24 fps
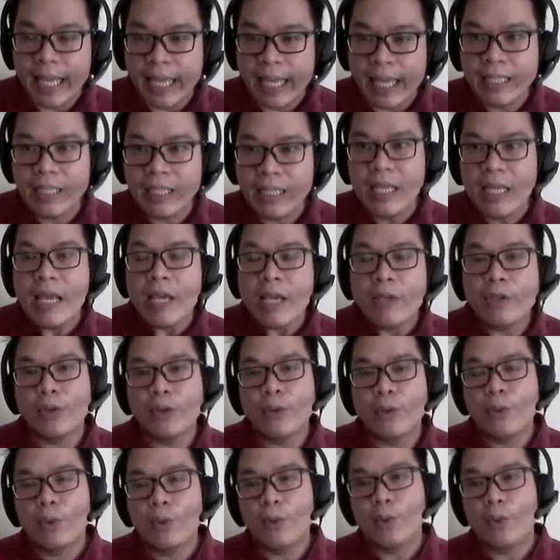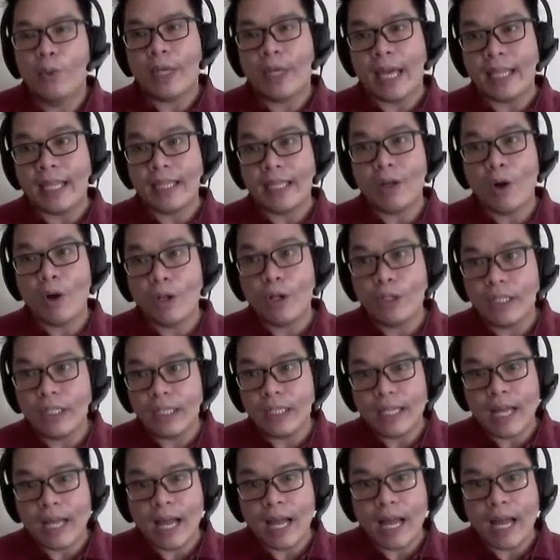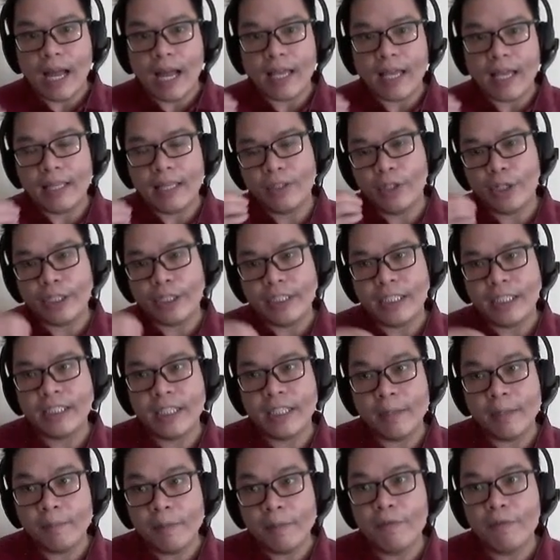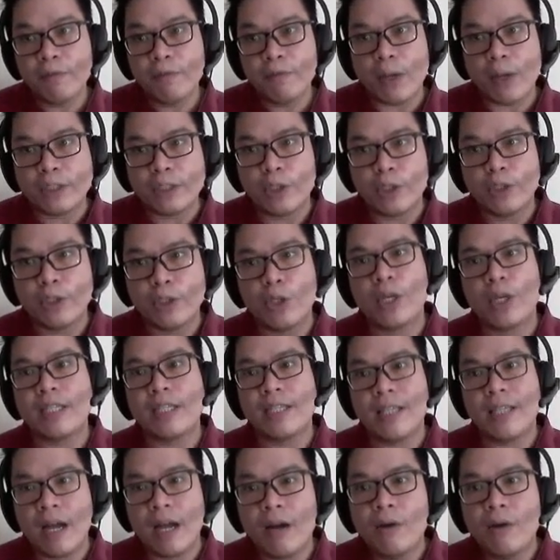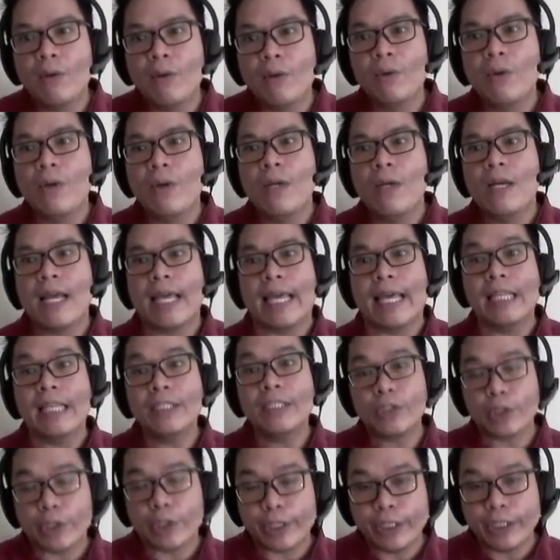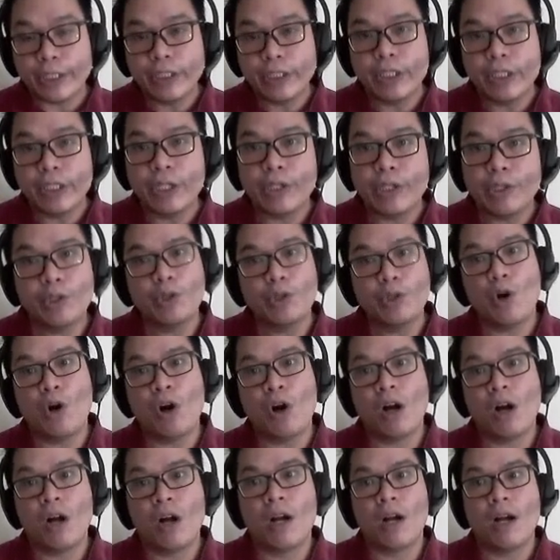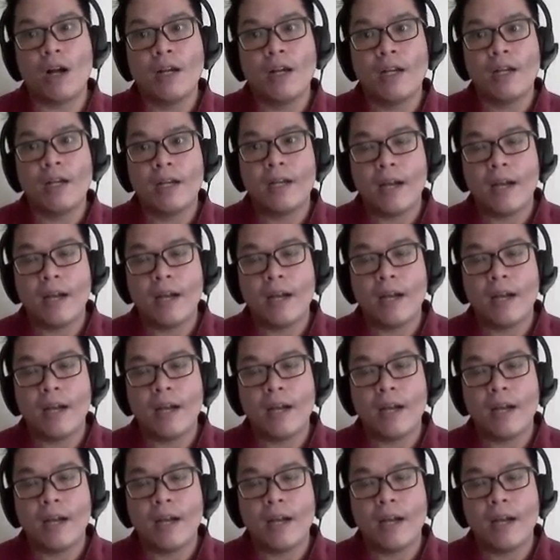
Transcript: then you can in your descriptive question, you can now insert your